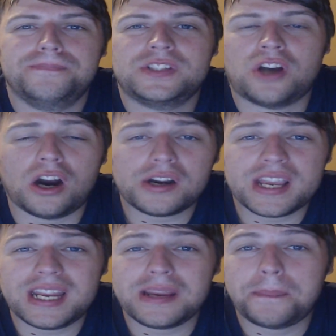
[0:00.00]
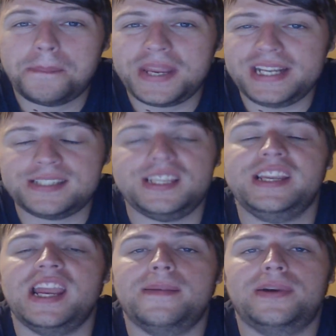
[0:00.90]
targeting PC
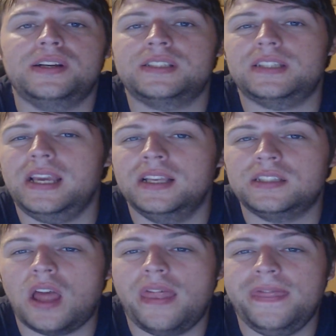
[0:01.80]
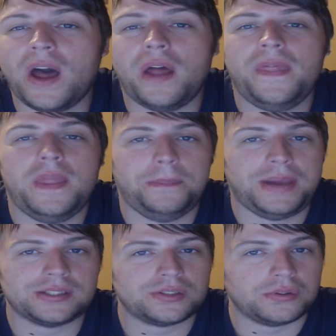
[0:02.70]
gamers is not the
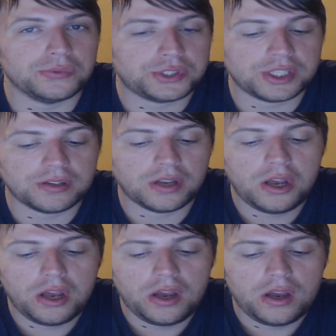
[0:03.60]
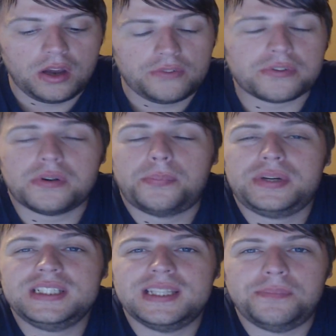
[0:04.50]
best solution. For a
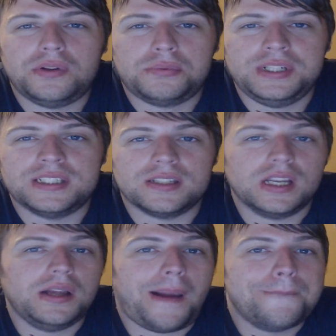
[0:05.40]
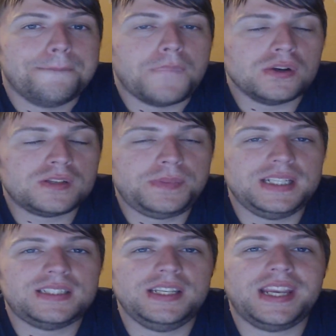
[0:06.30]
pretty simple reason. Most
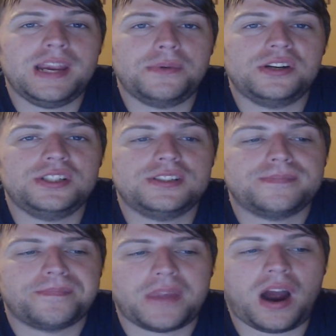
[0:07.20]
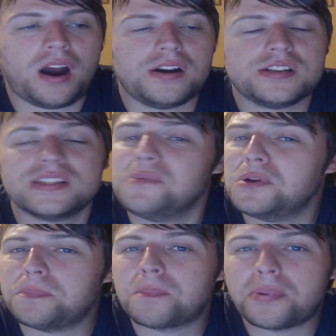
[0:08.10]
PC gamers are
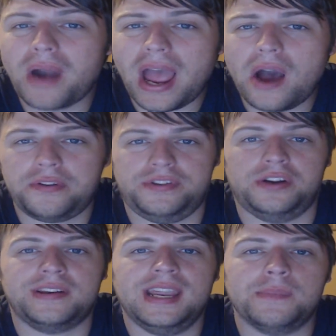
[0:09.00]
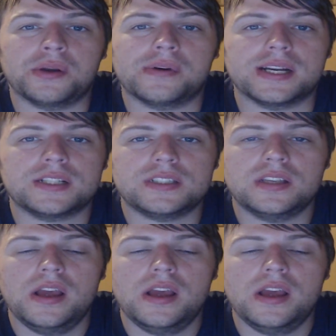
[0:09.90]
somewhat proud of their gaming rigs.